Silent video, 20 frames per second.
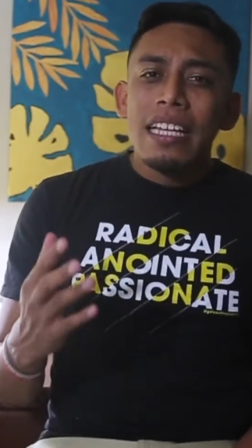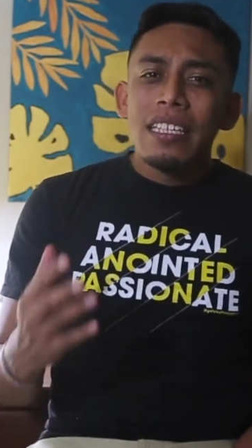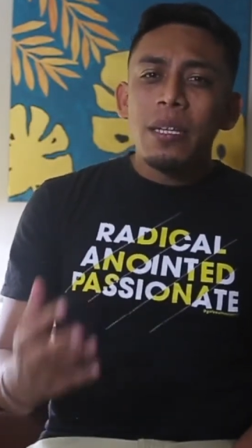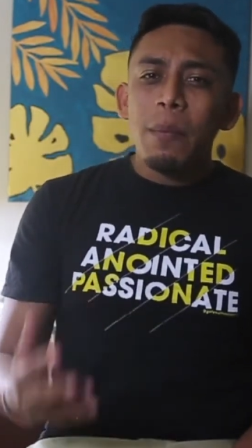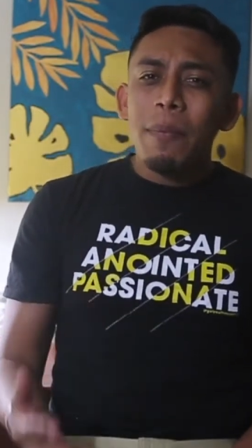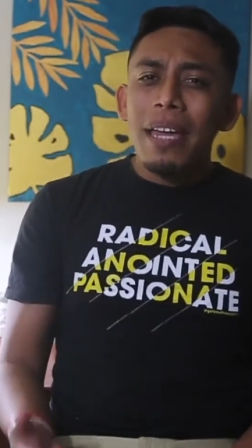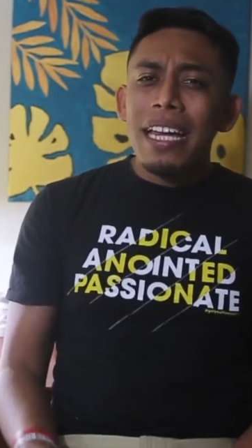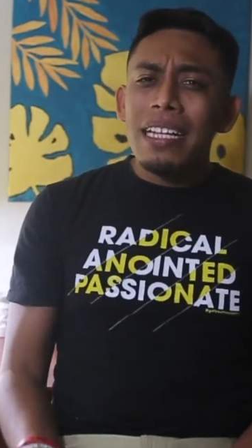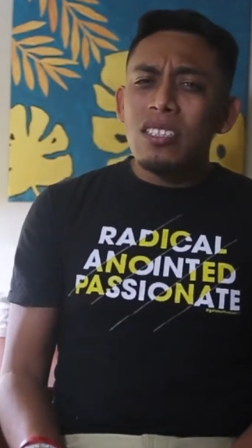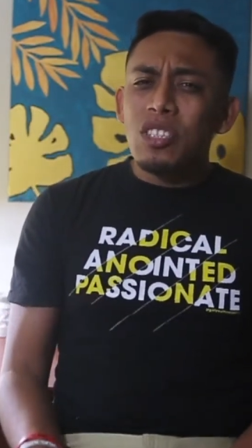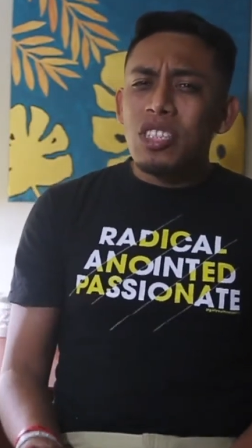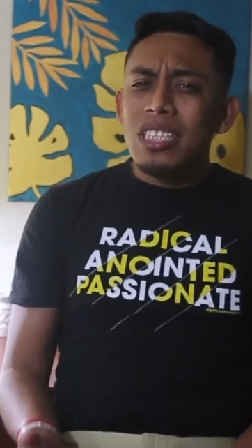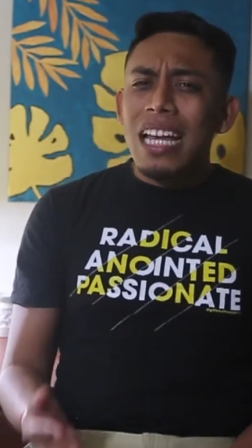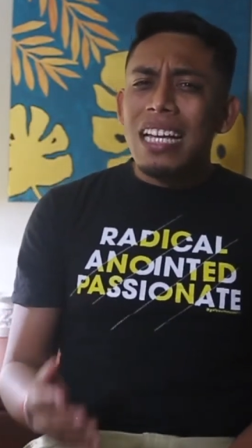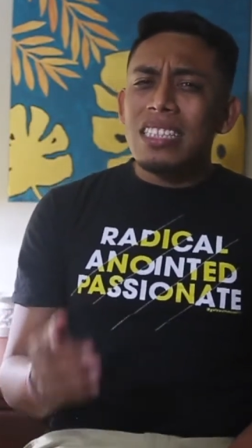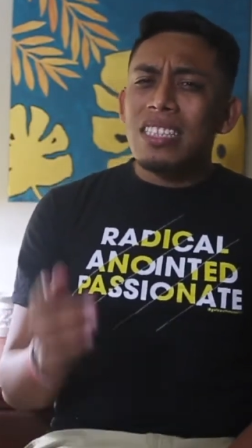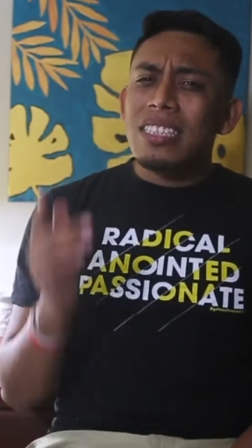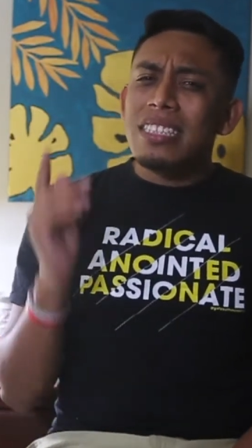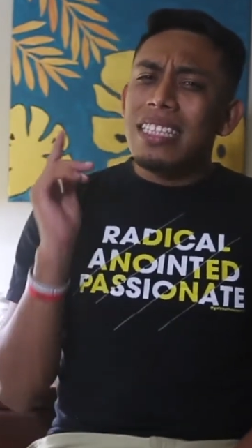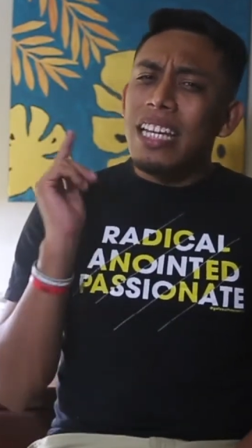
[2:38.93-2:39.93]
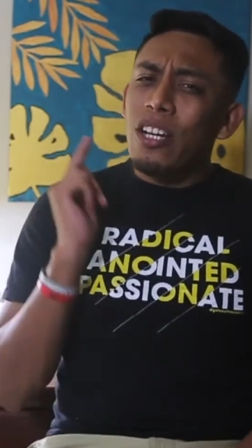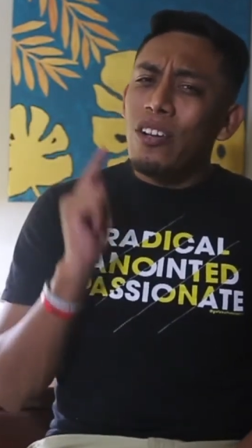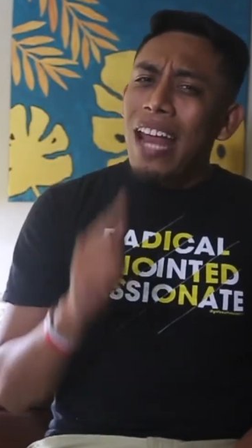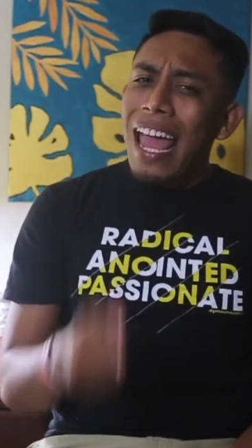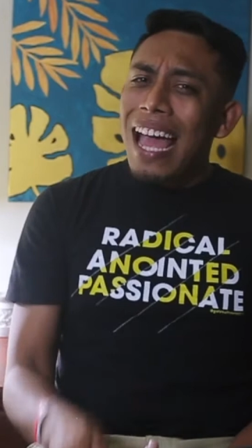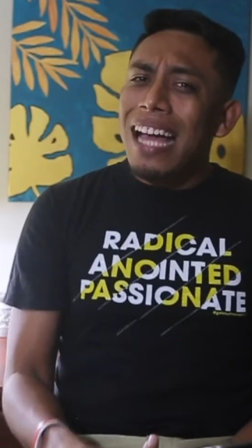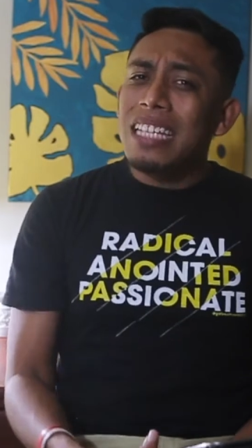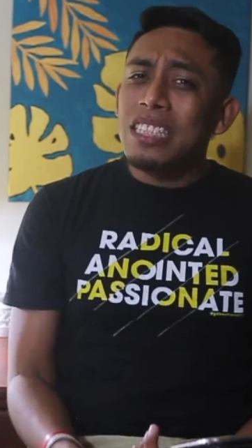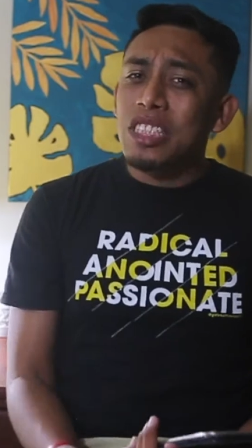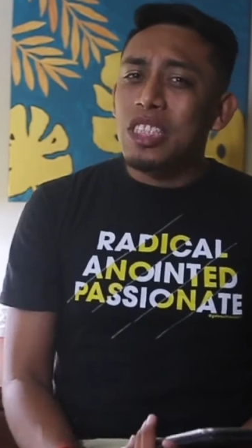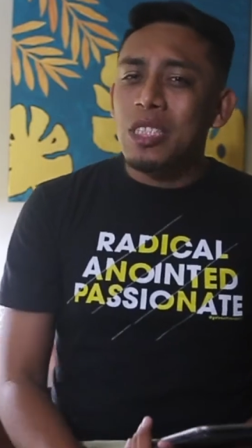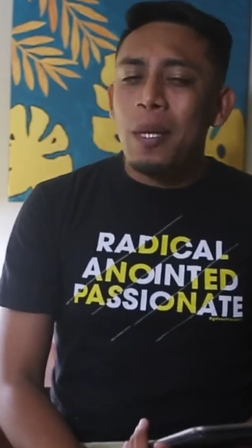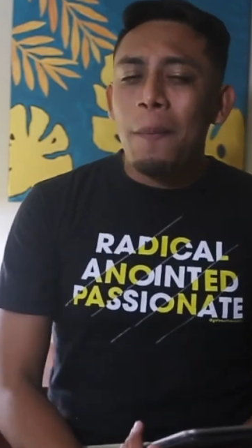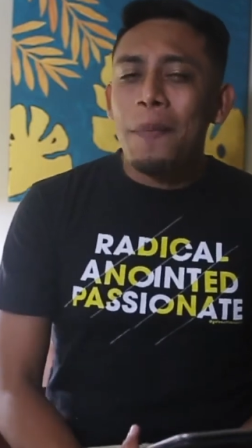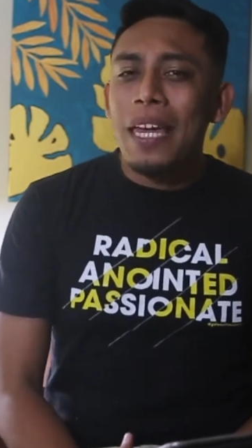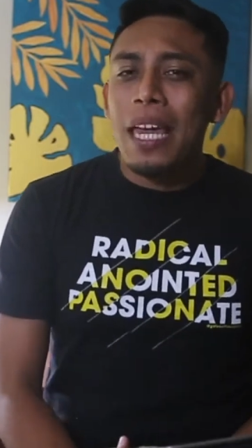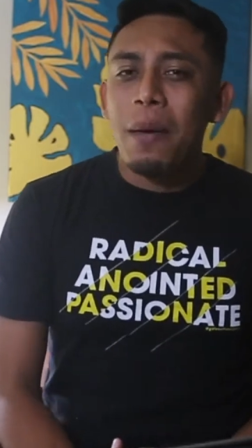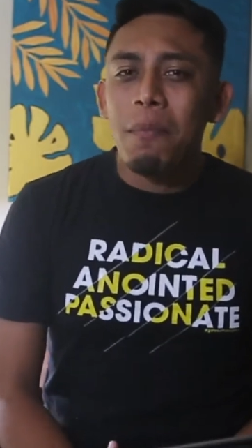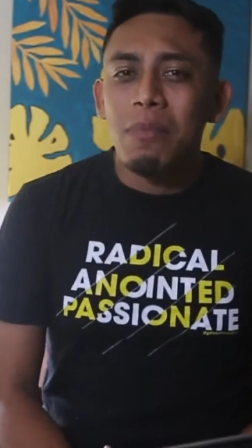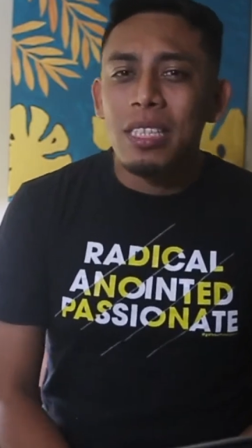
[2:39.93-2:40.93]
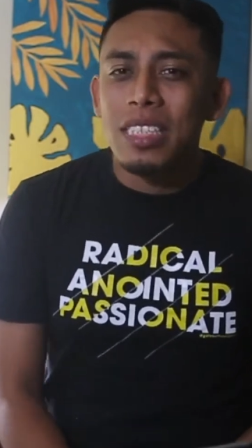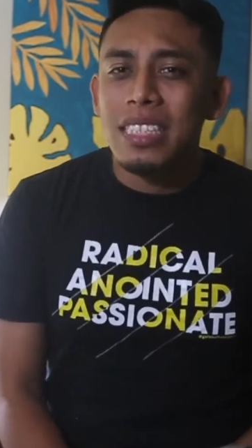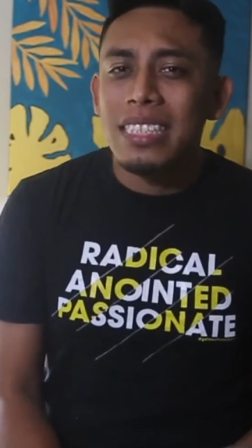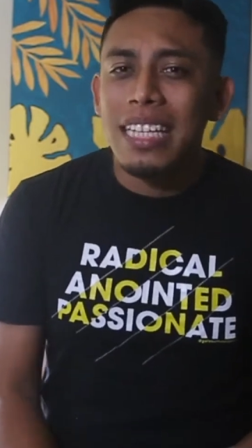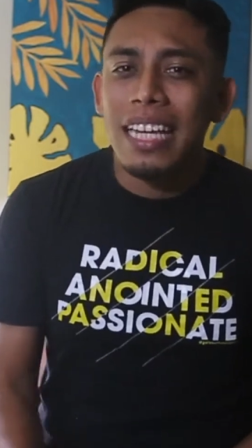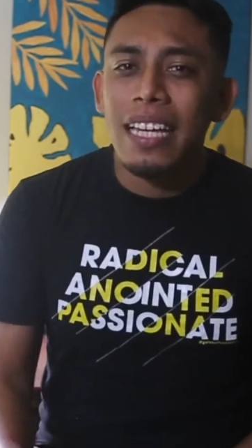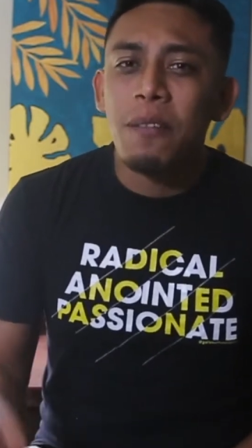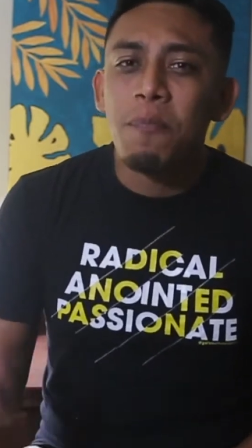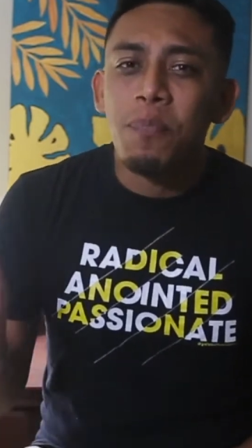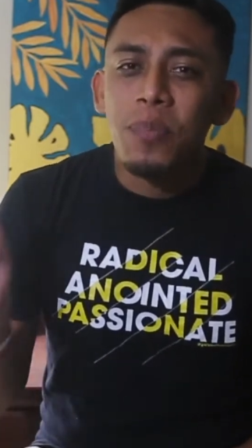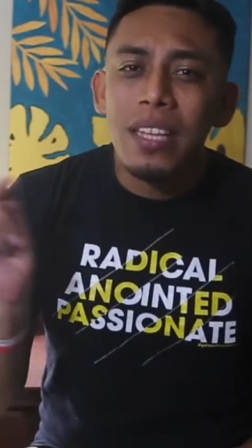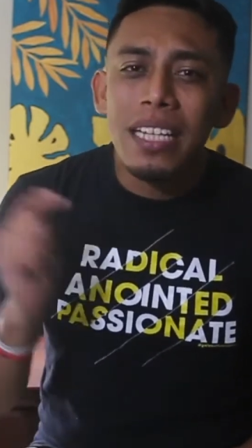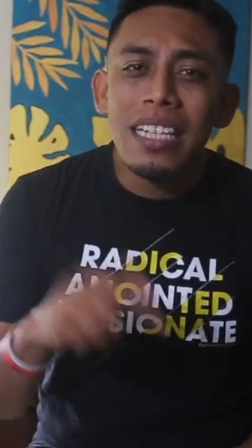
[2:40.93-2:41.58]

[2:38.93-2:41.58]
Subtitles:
the man says, "There has to be a mistake.